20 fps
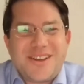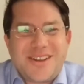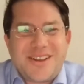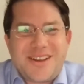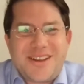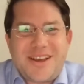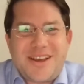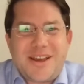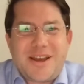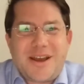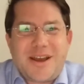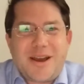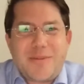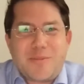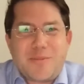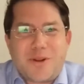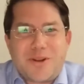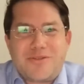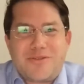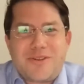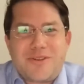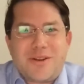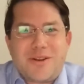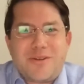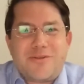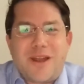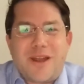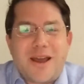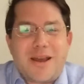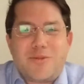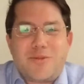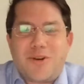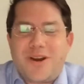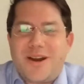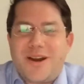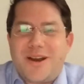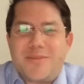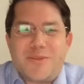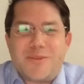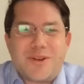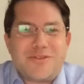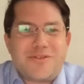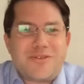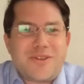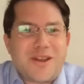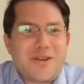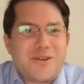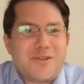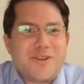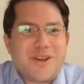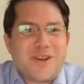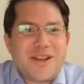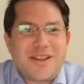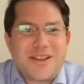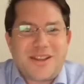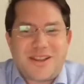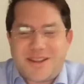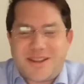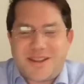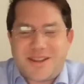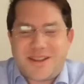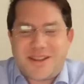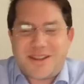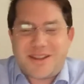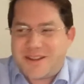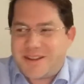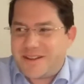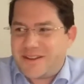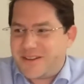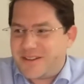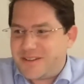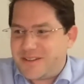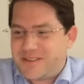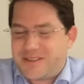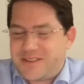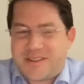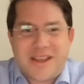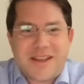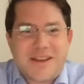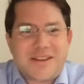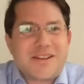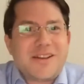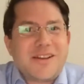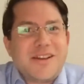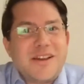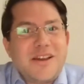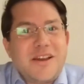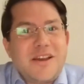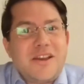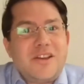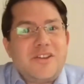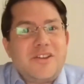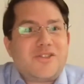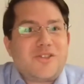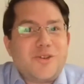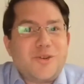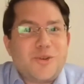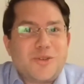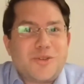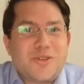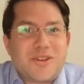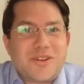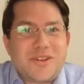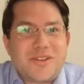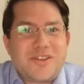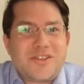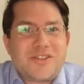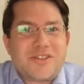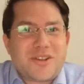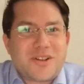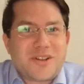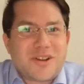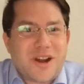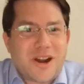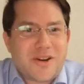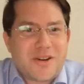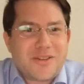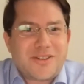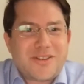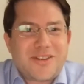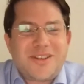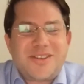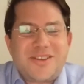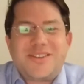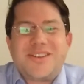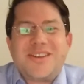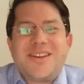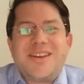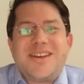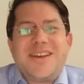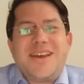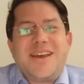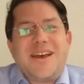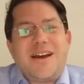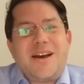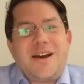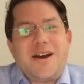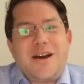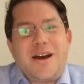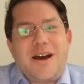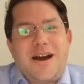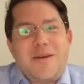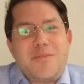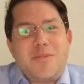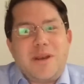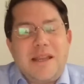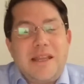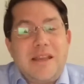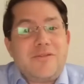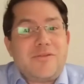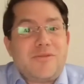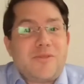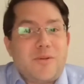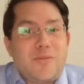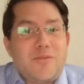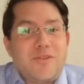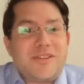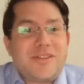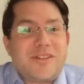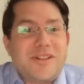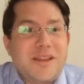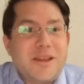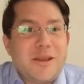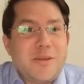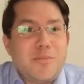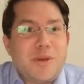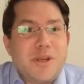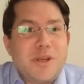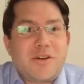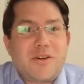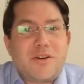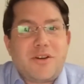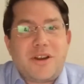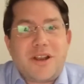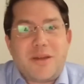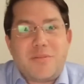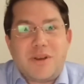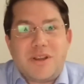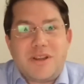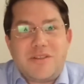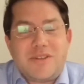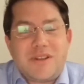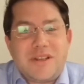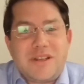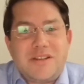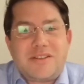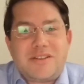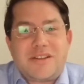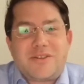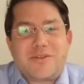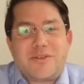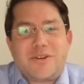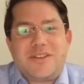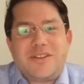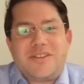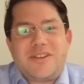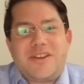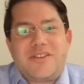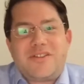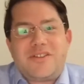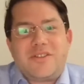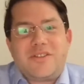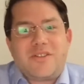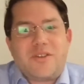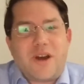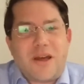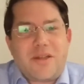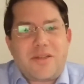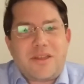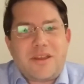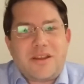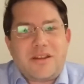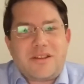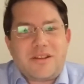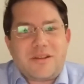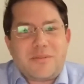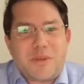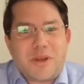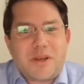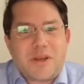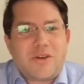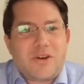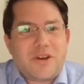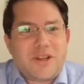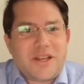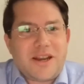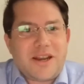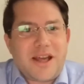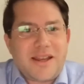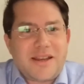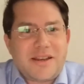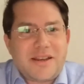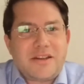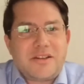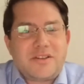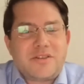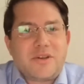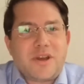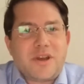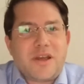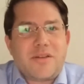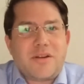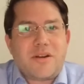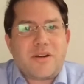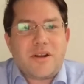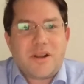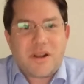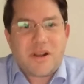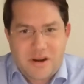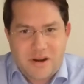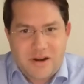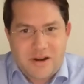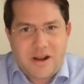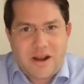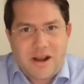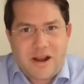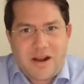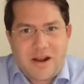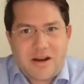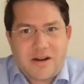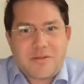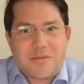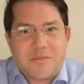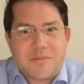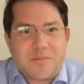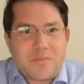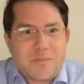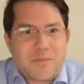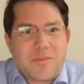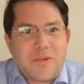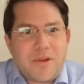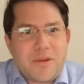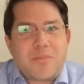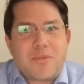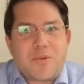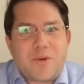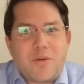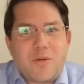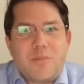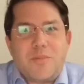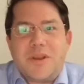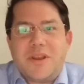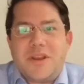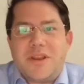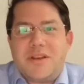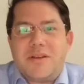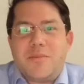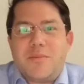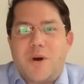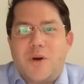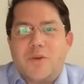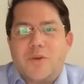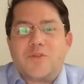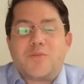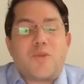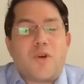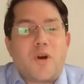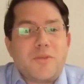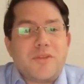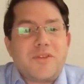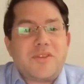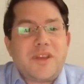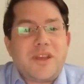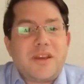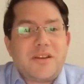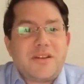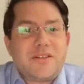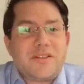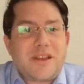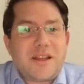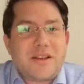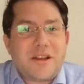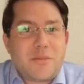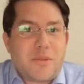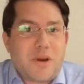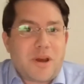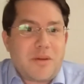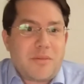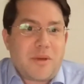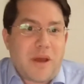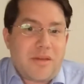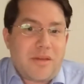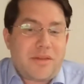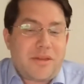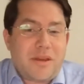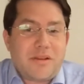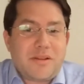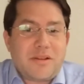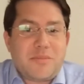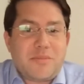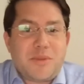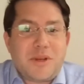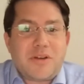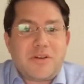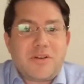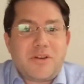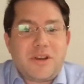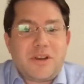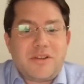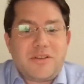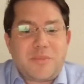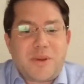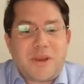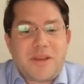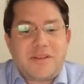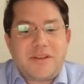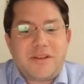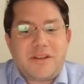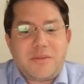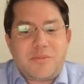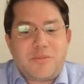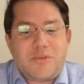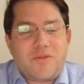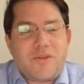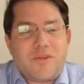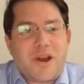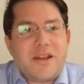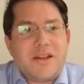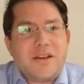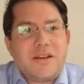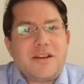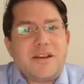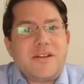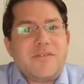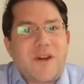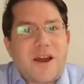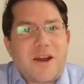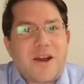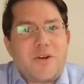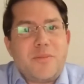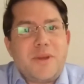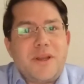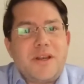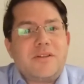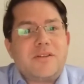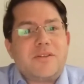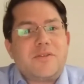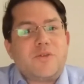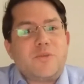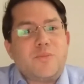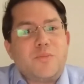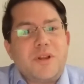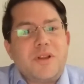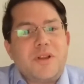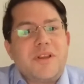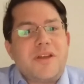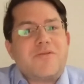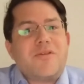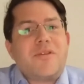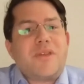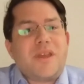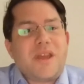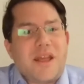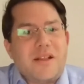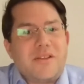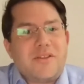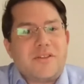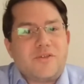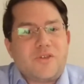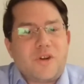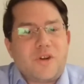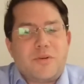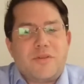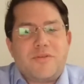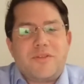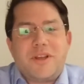I'm not a fan of Libra. I'm not a fan of any state-issued digital currencies. I believe, obviously, in Bitcoin. I believe in decentralization. So I think that Bitcoin and Lightning together are probably the most promising setup. I think that Bitcoin is basically providing the environment to build everything else on top of it.